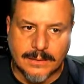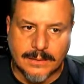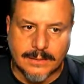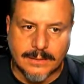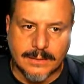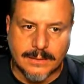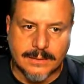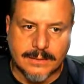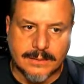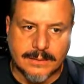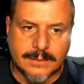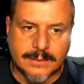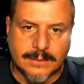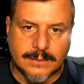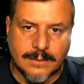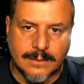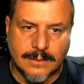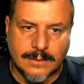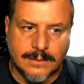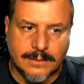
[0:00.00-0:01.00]
let's
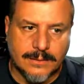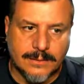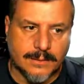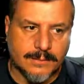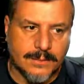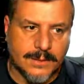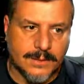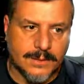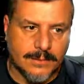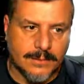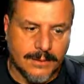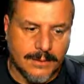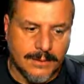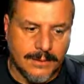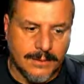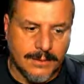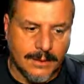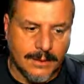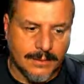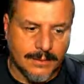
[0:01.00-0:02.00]
jump to
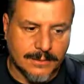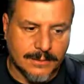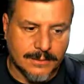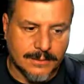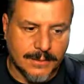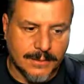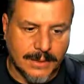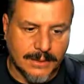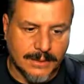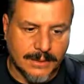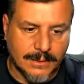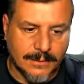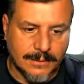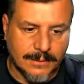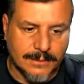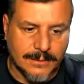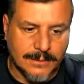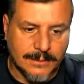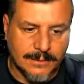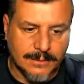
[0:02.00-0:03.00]
another spot
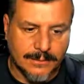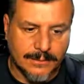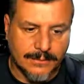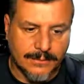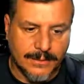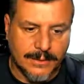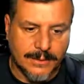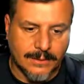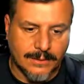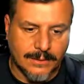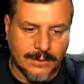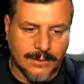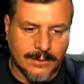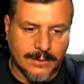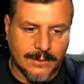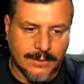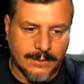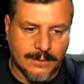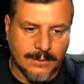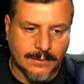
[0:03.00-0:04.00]
here. So if we go
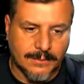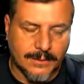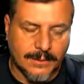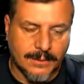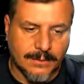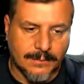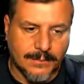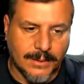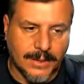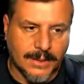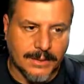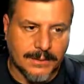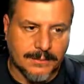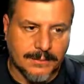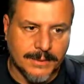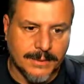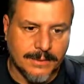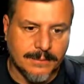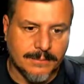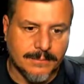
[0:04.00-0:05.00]
into computer management,